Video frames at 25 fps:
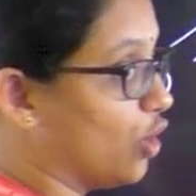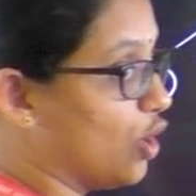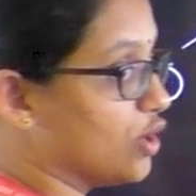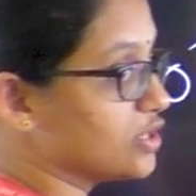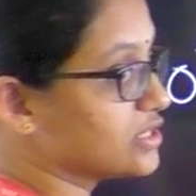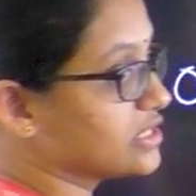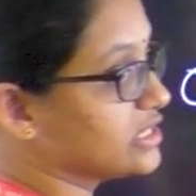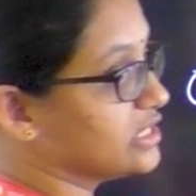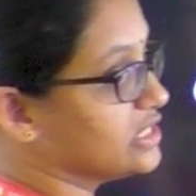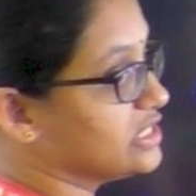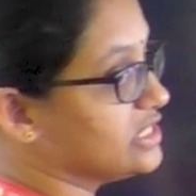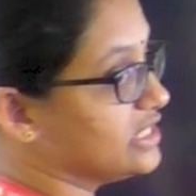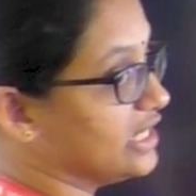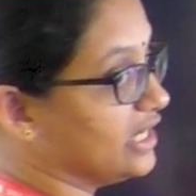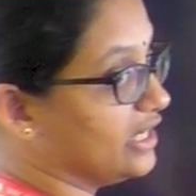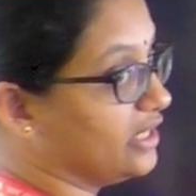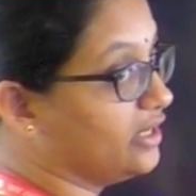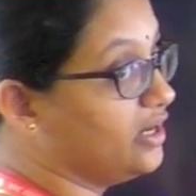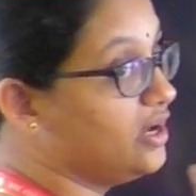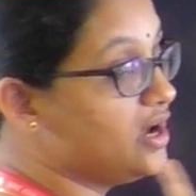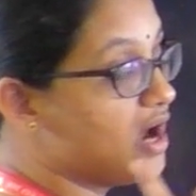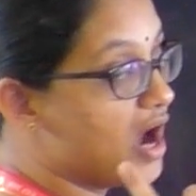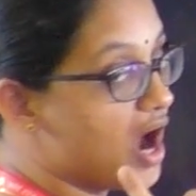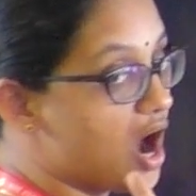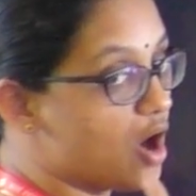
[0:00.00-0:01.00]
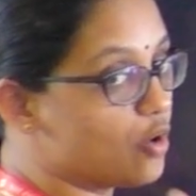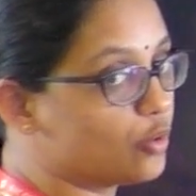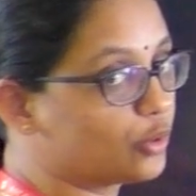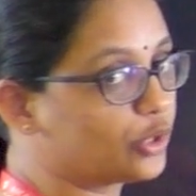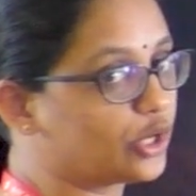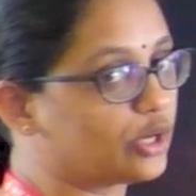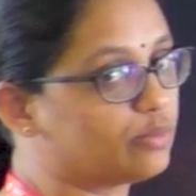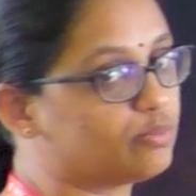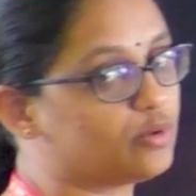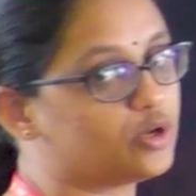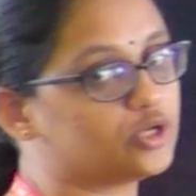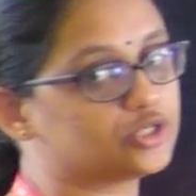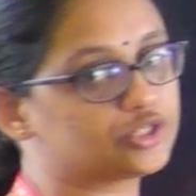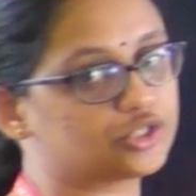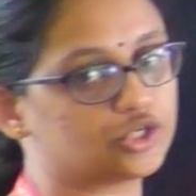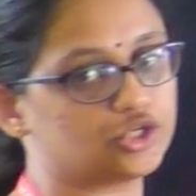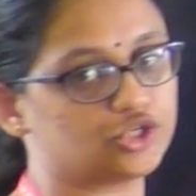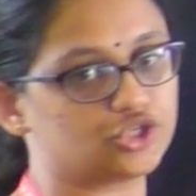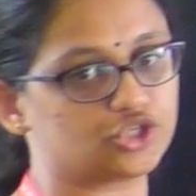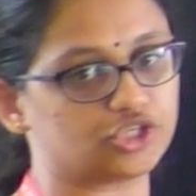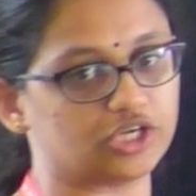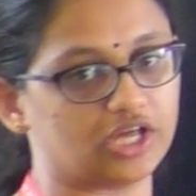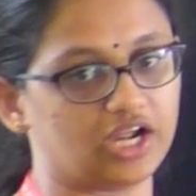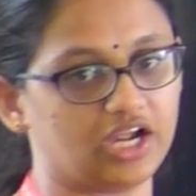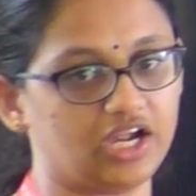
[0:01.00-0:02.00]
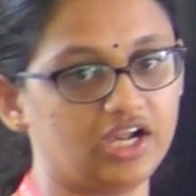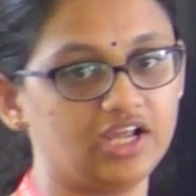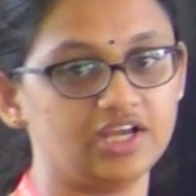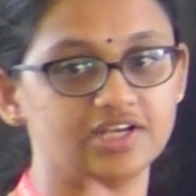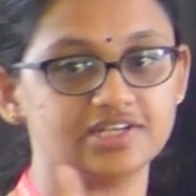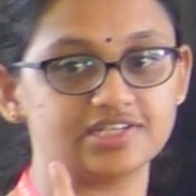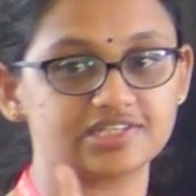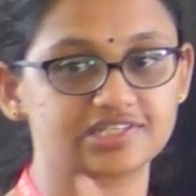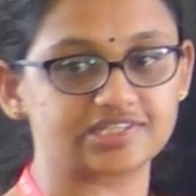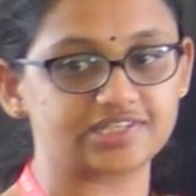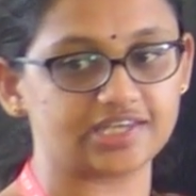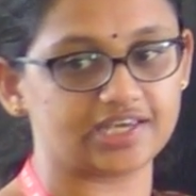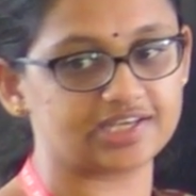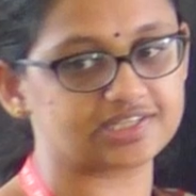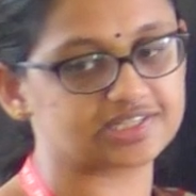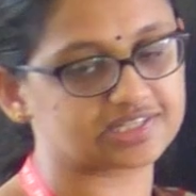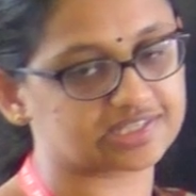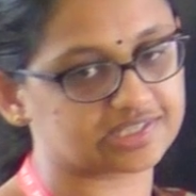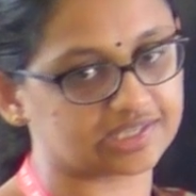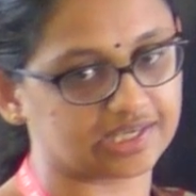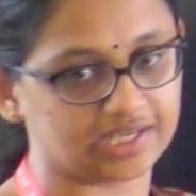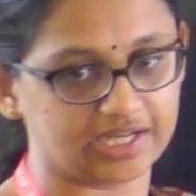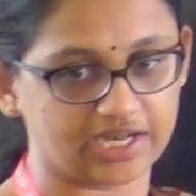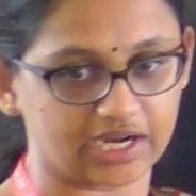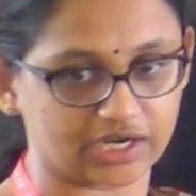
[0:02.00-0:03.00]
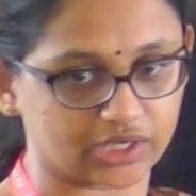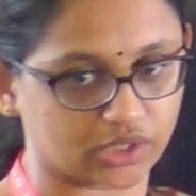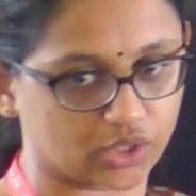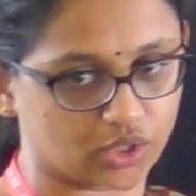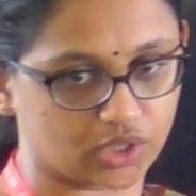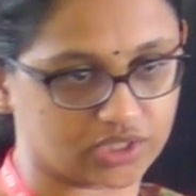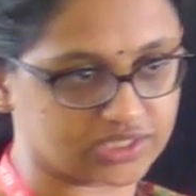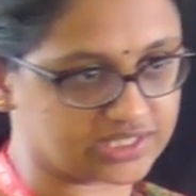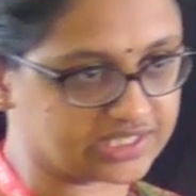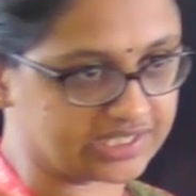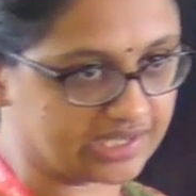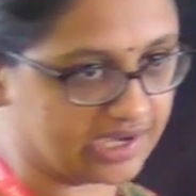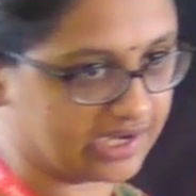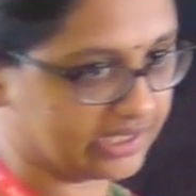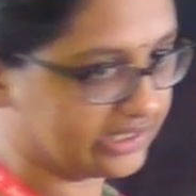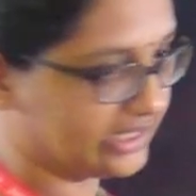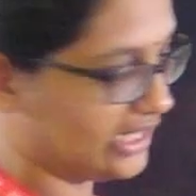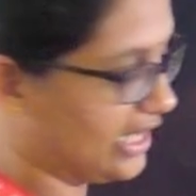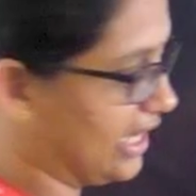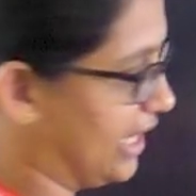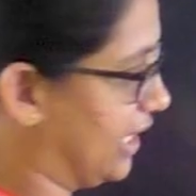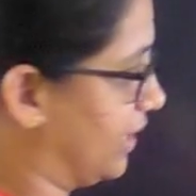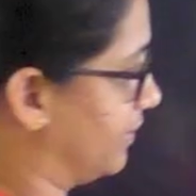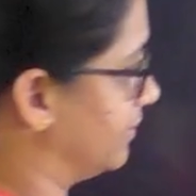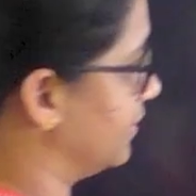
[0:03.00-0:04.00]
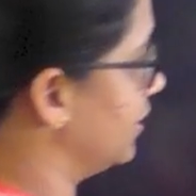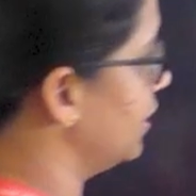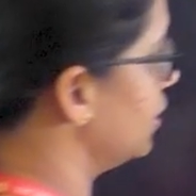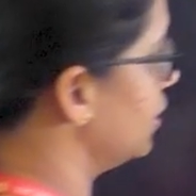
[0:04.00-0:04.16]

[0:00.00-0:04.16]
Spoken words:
oxygen outermost shell 6 electrons are there.